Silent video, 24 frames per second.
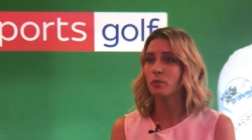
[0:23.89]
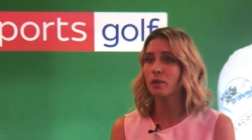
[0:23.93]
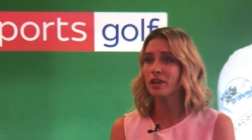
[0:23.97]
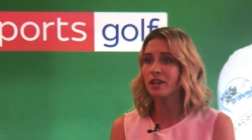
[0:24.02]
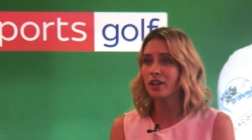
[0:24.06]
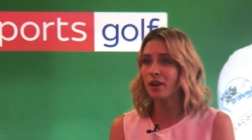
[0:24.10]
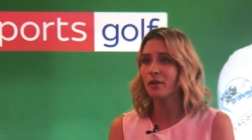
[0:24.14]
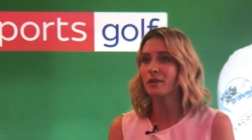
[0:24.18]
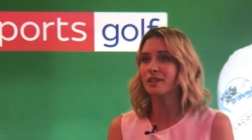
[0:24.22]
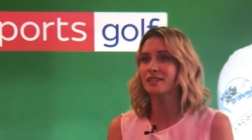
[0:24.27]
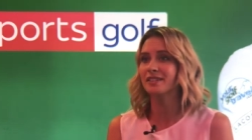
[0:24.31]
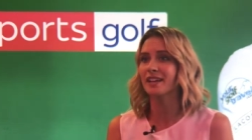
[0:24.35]
We
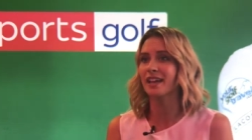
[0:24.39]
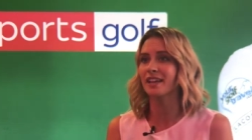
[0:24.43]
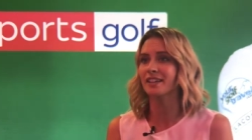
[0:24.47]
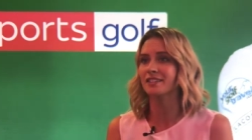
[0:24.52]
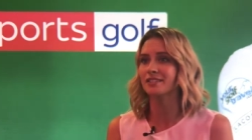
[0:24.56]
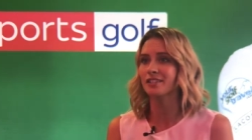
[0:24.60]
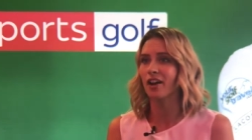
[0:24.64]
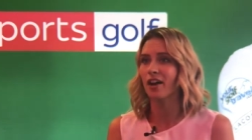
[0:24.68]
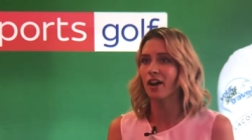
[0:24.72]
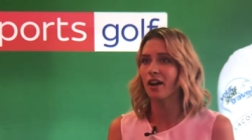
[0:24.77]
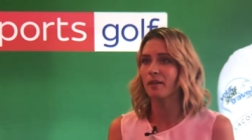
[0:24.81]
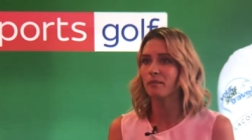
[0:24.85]
know it takes
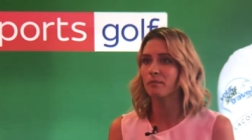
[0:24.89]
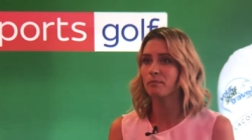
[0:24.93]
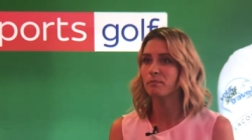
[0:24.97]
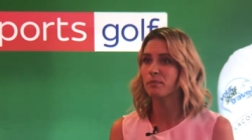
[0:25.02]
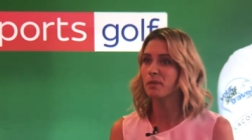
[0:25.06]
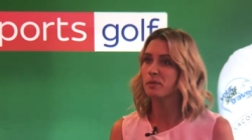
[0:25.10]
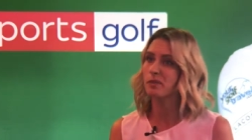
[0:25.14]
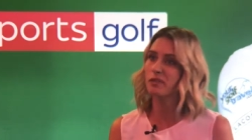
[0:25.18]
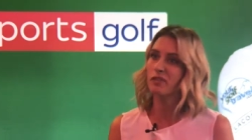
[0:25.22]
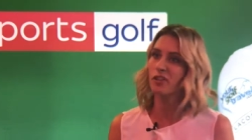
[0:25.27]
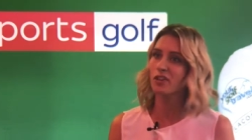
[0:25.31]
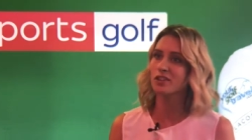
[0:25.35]
time,
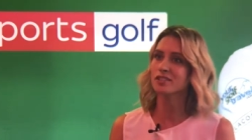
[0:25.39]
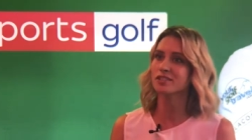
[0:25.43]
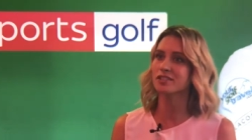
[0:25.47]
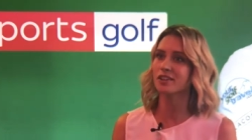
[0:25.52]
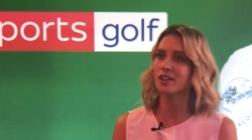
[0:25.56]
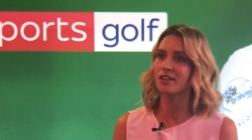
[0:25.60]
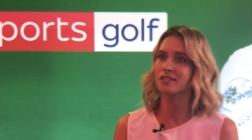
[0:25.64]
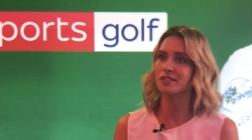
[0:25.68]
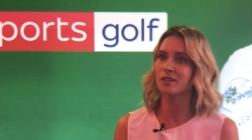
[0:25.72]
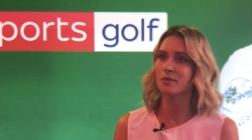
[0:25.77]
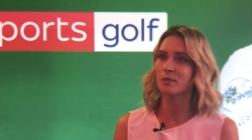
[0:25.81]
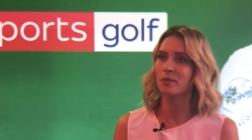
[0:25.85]
but we've got to
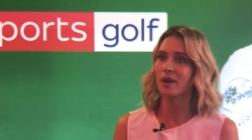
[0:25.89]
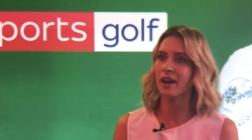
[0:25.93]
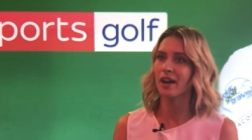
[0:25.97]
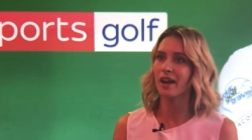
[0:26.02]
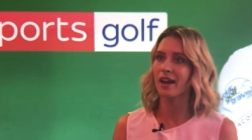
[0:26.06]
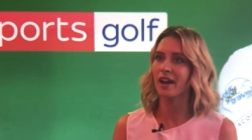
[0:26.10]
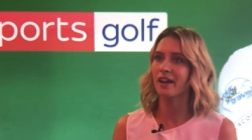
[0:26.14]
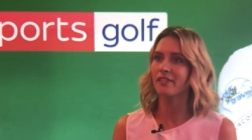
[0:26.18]
start somewhere.